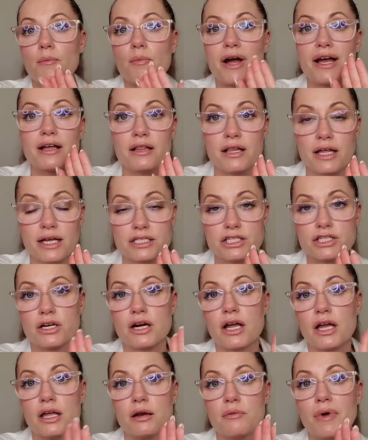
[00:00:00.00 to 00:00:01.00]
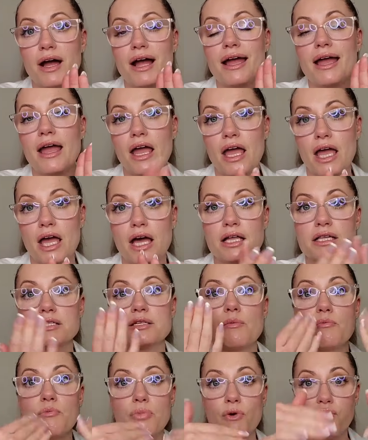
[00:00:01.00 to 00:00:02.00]
my cleanser in my
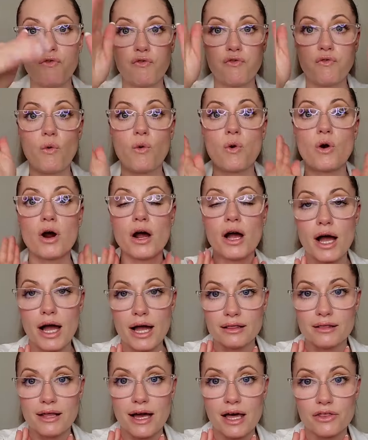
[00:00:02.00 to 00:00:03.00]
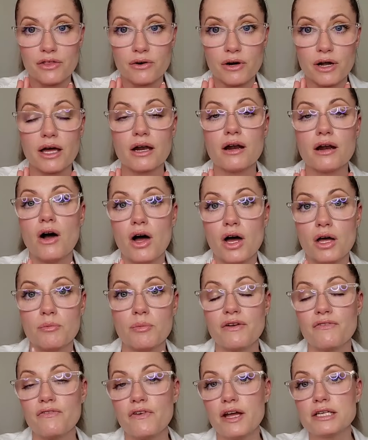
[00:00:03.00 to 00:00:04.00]
hands before I lather it
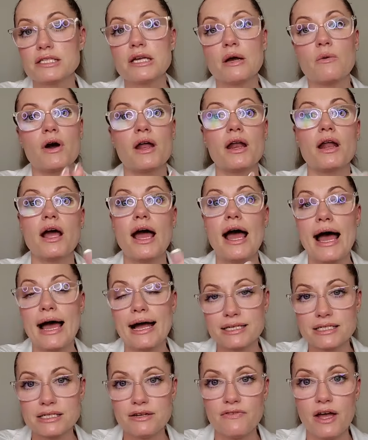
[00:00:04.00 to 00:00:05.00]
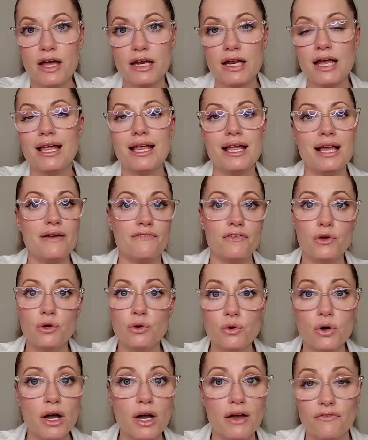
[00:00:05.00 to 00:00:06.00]
on my face. I want to activate it. If
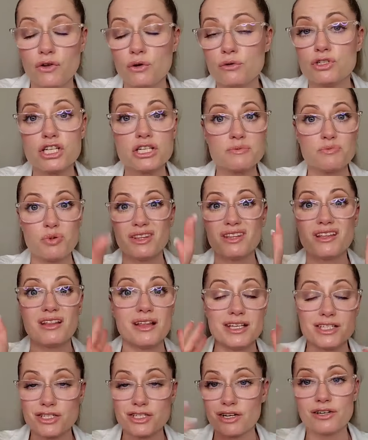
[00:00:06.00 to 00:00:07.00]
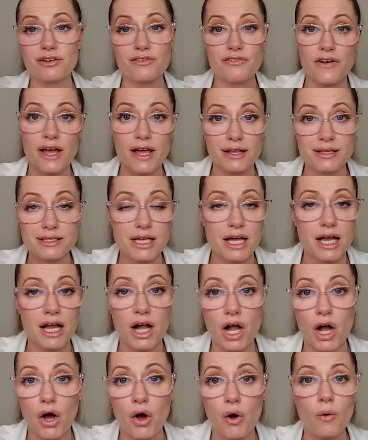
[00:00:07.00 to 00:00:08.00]
you if you just put the cleanser in your face
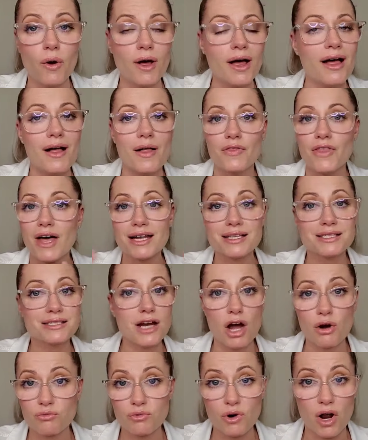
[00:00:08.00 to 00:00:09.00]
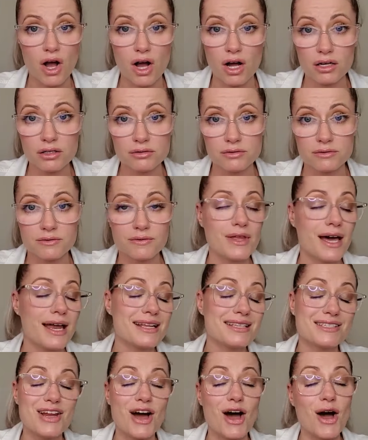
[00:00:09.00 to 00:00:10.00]
and go, that is not wrong.
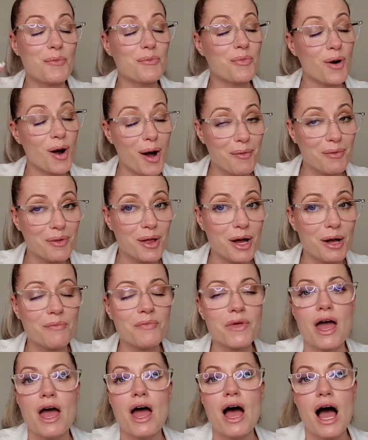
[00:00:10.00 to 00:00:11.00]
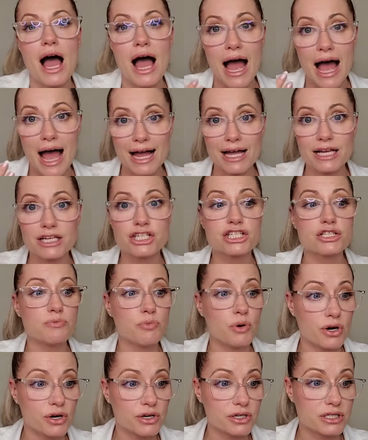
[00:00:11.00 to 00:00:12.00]
That is not a problem. I
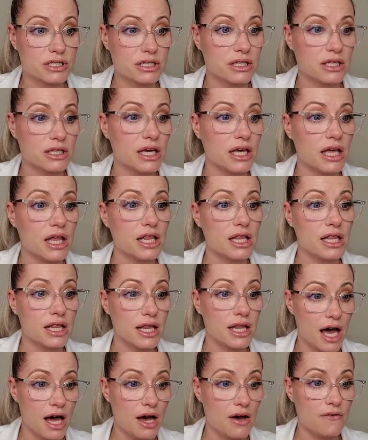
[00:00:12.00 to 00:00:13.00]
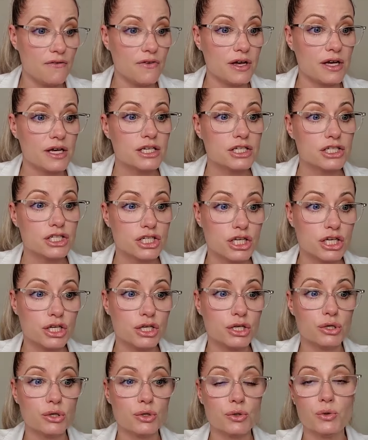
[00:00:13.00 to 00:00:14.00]
just personally love
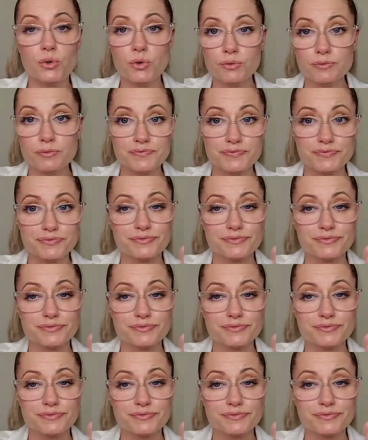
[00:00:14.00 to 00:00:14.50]
to